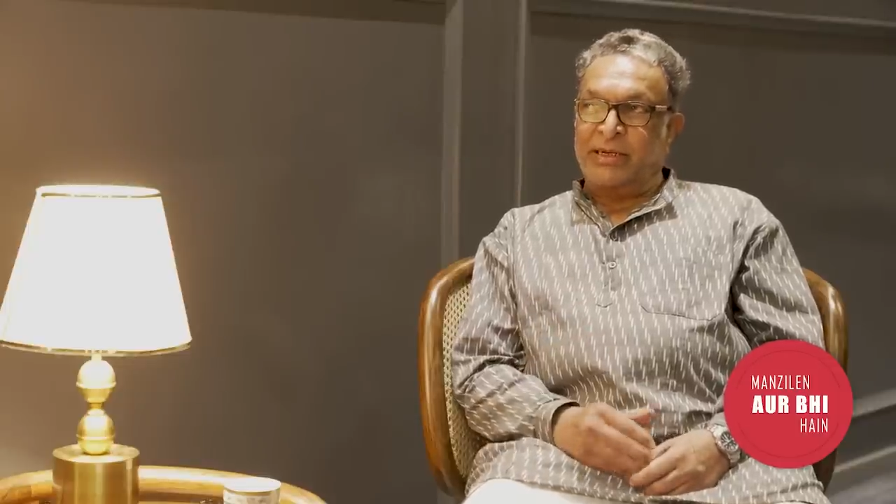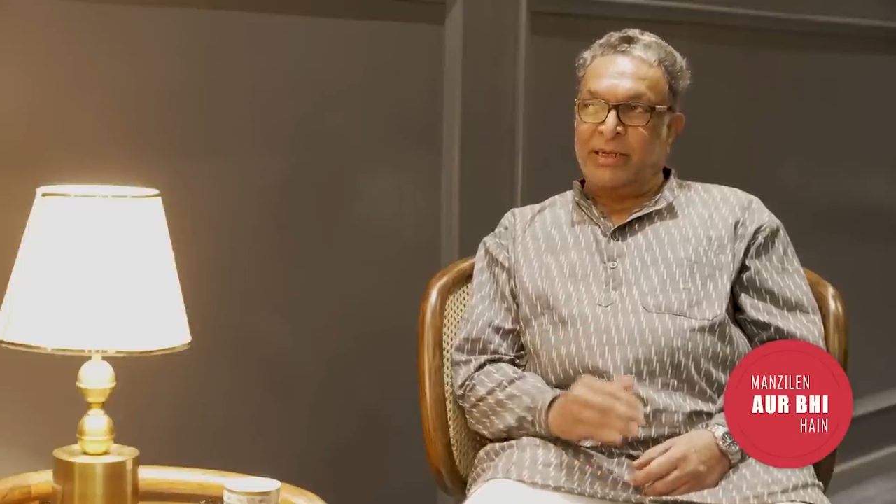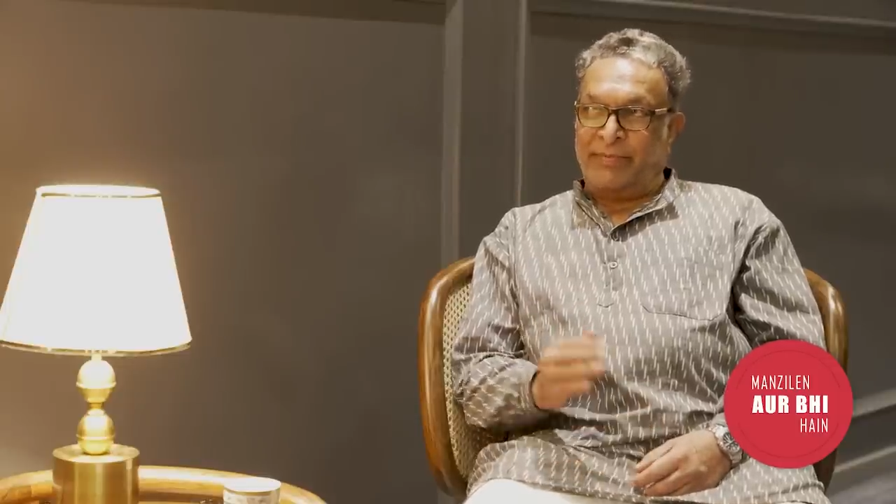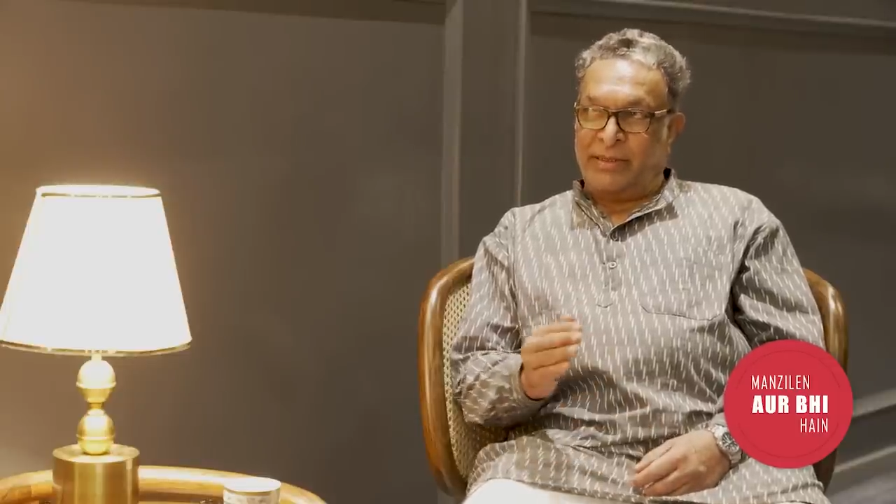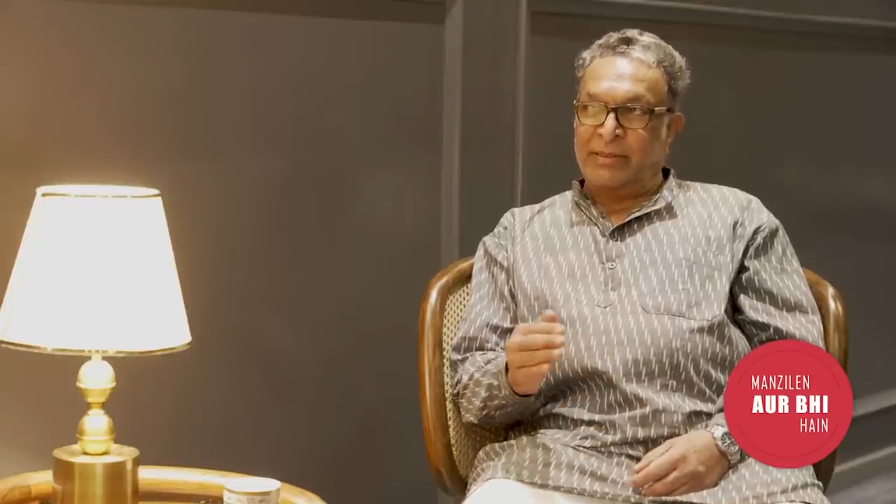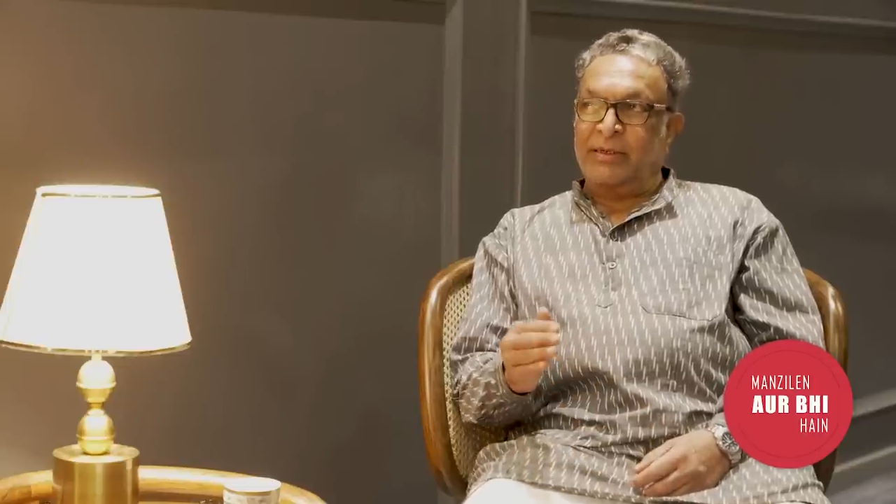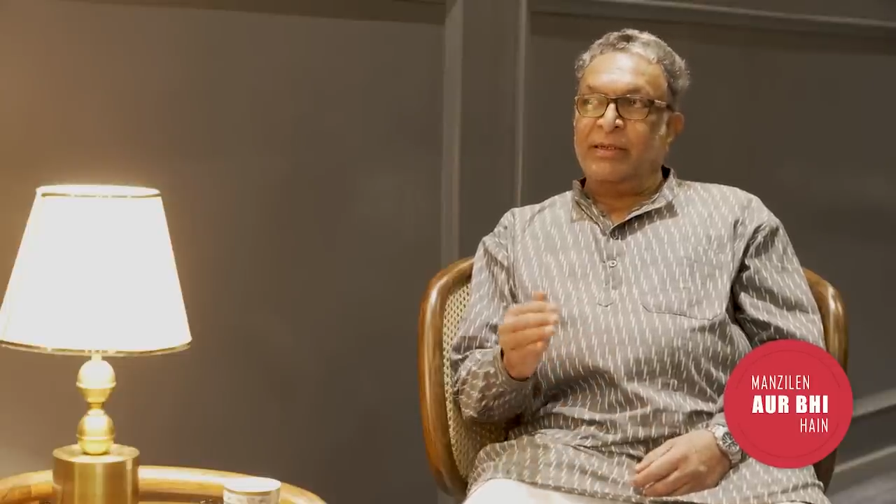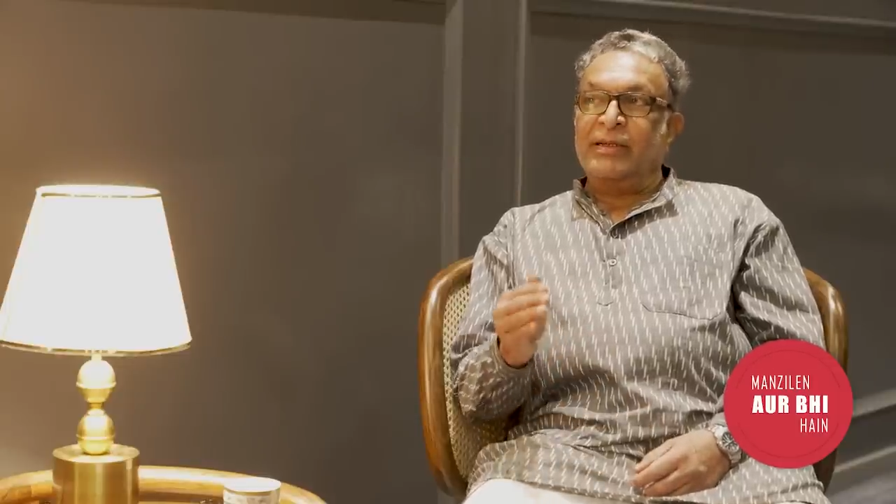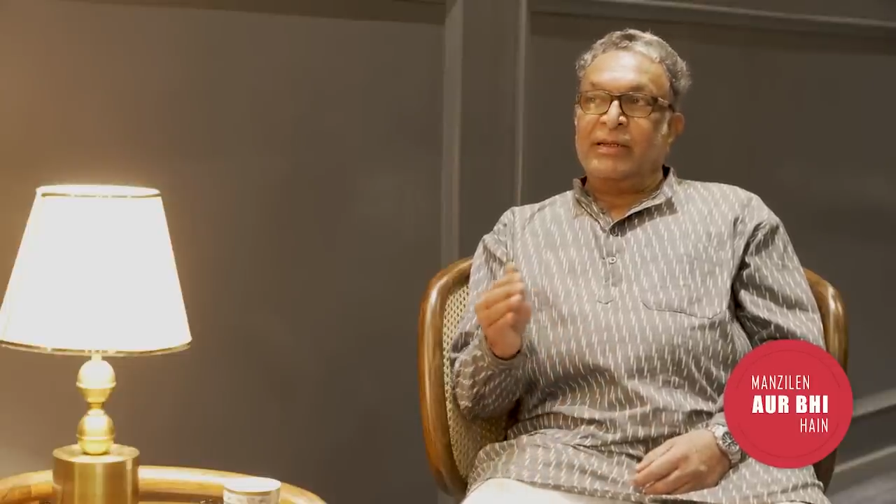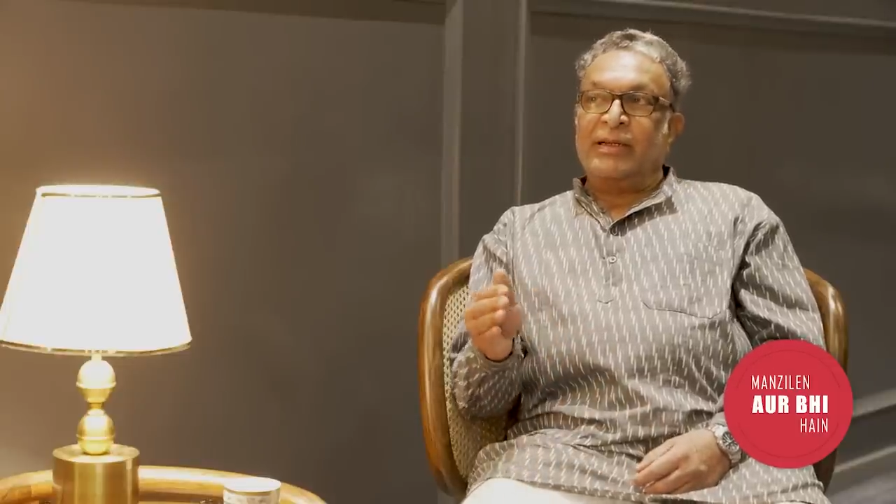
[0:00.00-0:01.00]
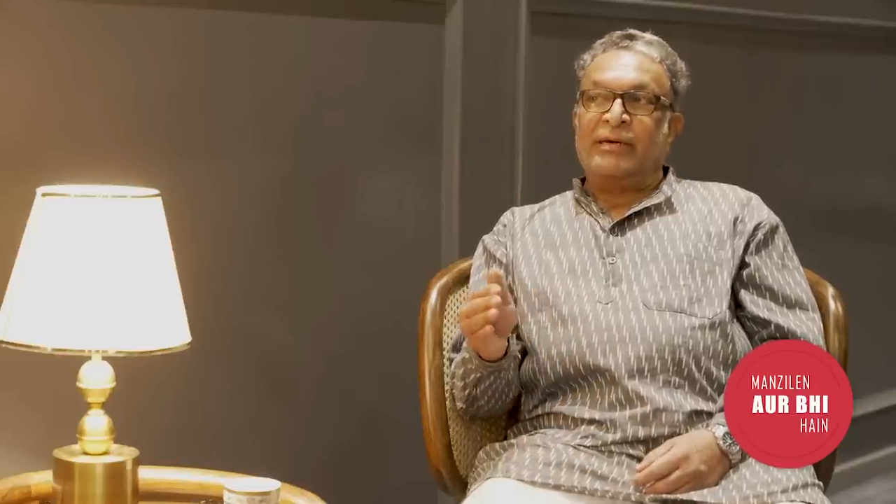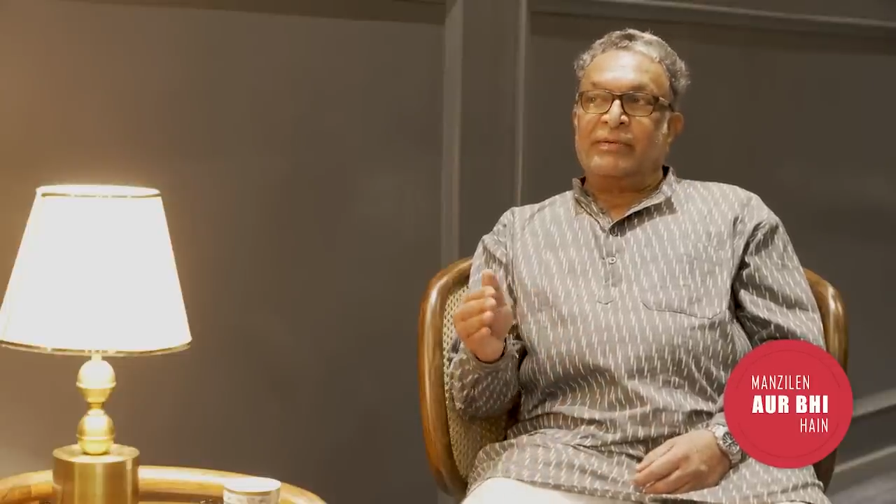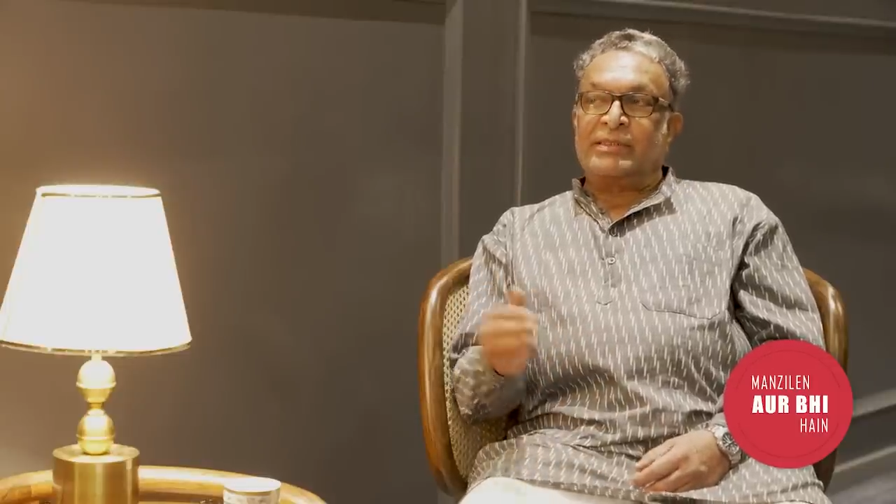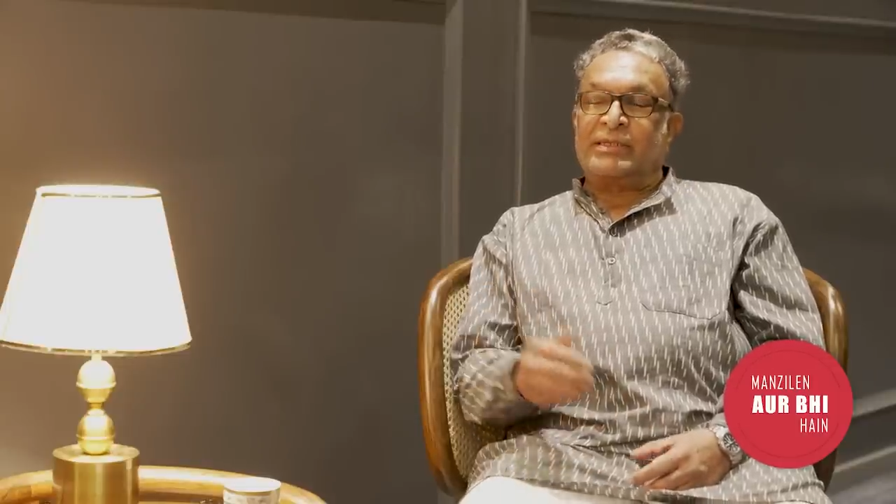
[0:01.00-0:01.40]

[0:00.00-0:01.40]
11th